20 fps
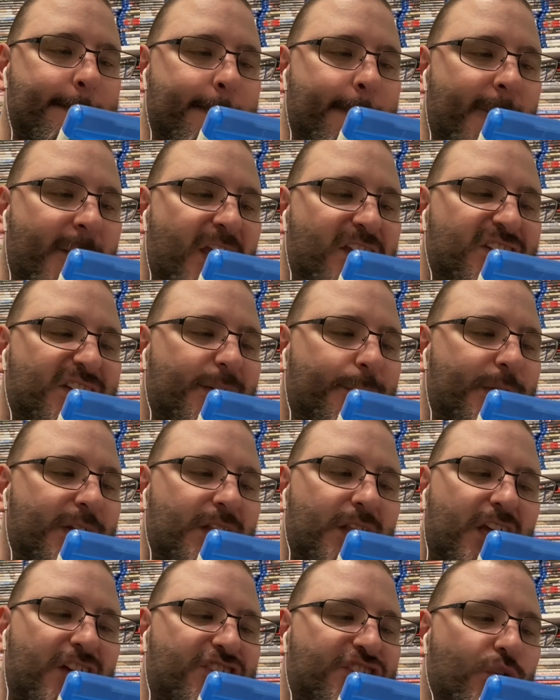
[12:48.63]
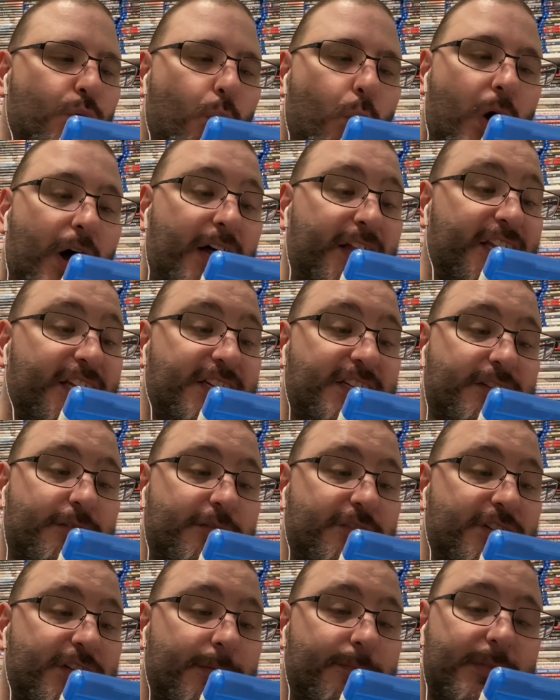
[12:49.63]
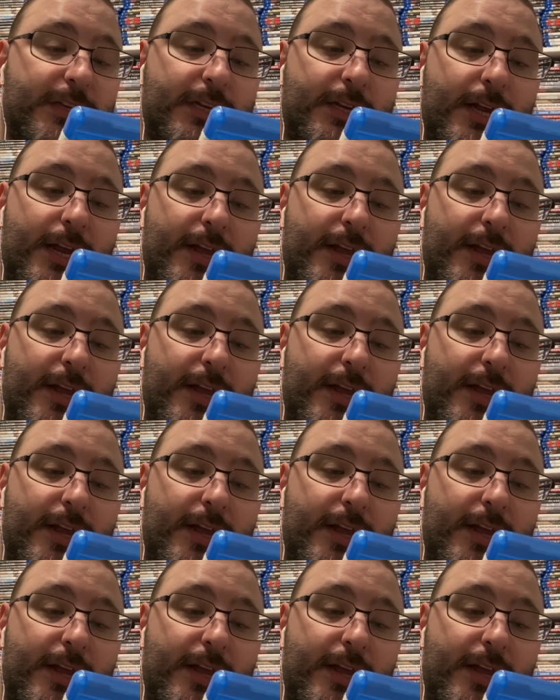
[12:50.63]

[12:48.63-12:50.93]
somebody lost a wallet or something,